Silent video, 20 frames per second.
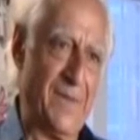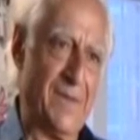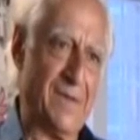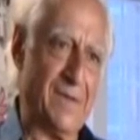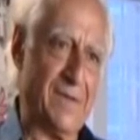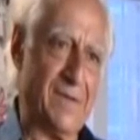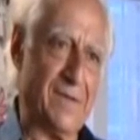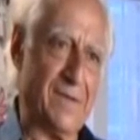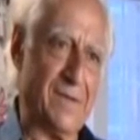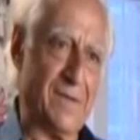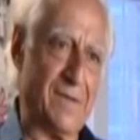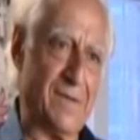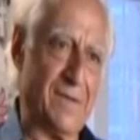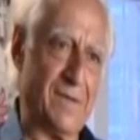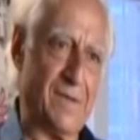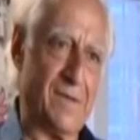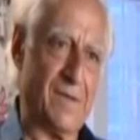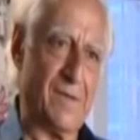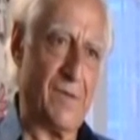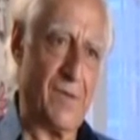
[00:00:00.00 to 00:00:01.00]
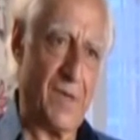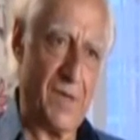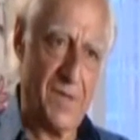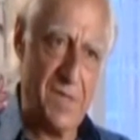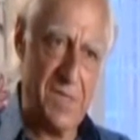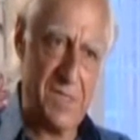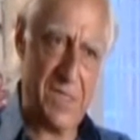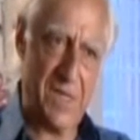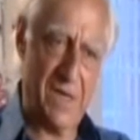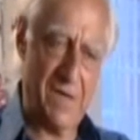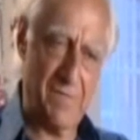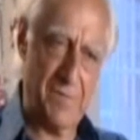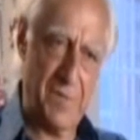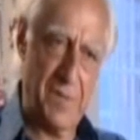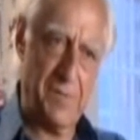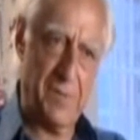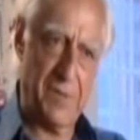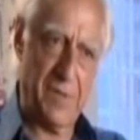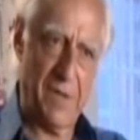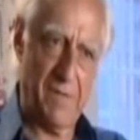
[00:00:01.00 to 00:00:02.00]
You get these kind of
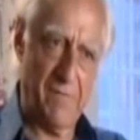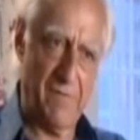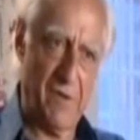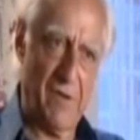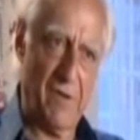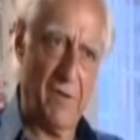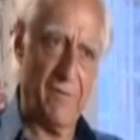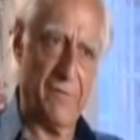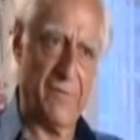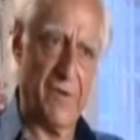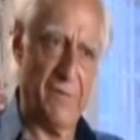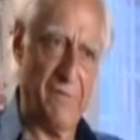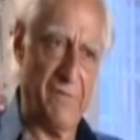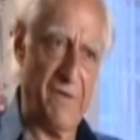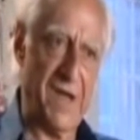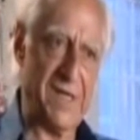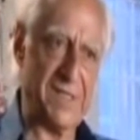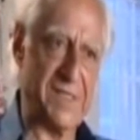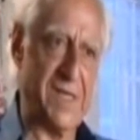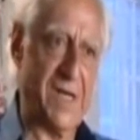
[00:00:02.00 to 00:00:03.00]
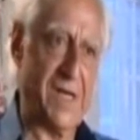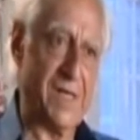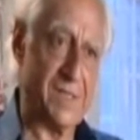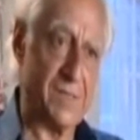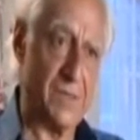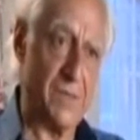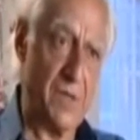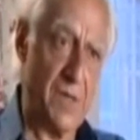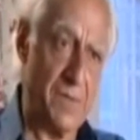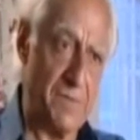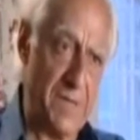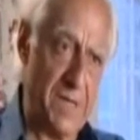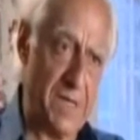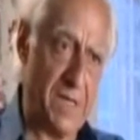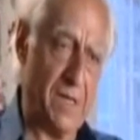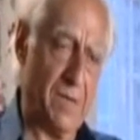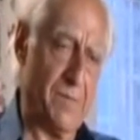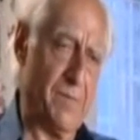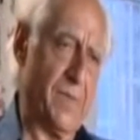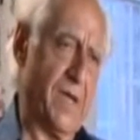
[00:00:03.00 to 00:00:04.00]
people involved and fascinated, so they
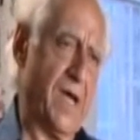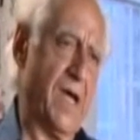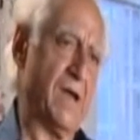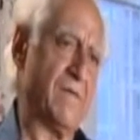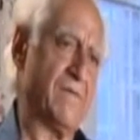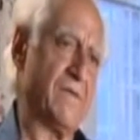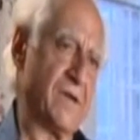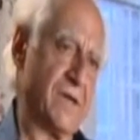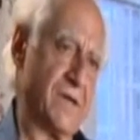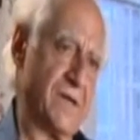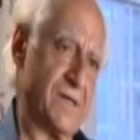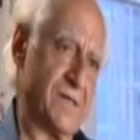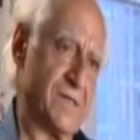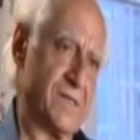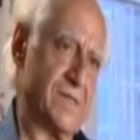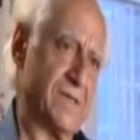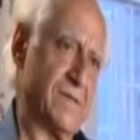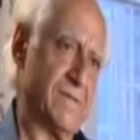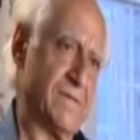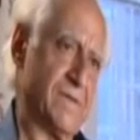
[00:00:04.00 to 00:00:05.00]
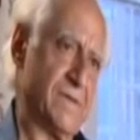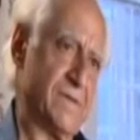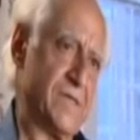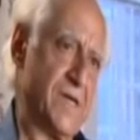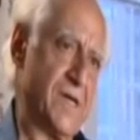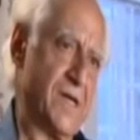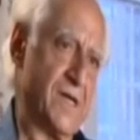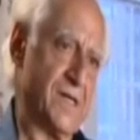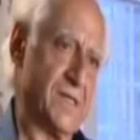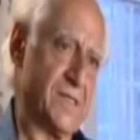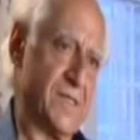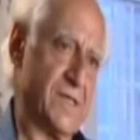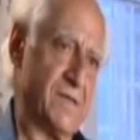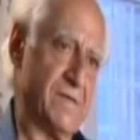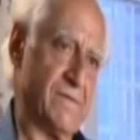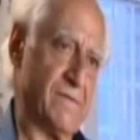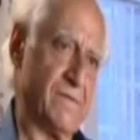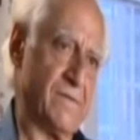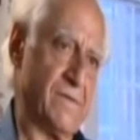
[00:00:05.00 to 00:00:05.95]
become advocates of the JSF.